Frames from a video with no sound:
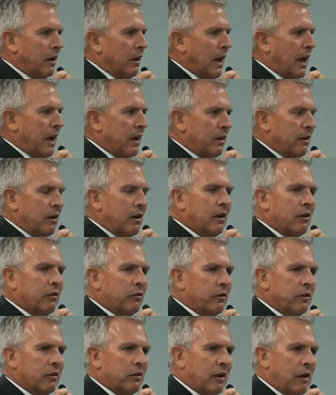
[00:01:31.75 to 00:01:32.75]
In 8
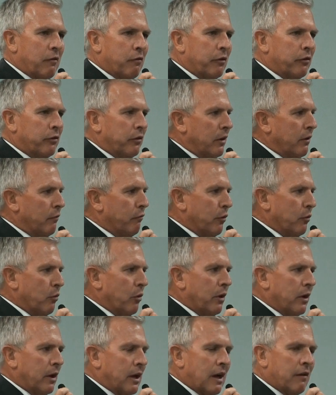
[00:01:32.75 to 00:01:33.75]
years, the deficit for
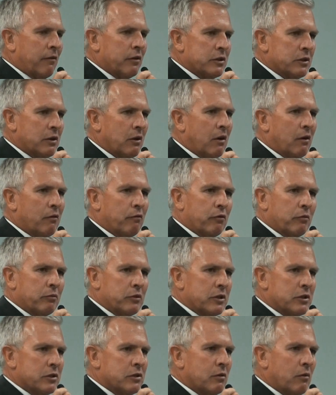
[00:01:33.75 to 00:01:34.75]
WorkCover's gone from
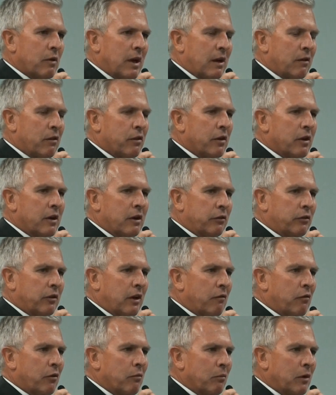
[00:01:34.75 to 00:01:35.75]
just around
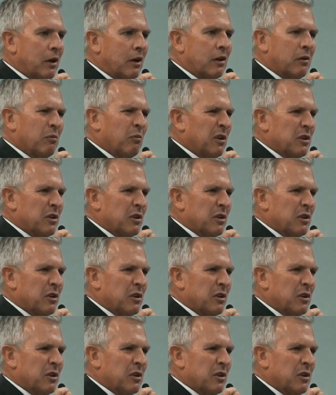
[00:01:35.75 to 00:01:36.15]
37 million,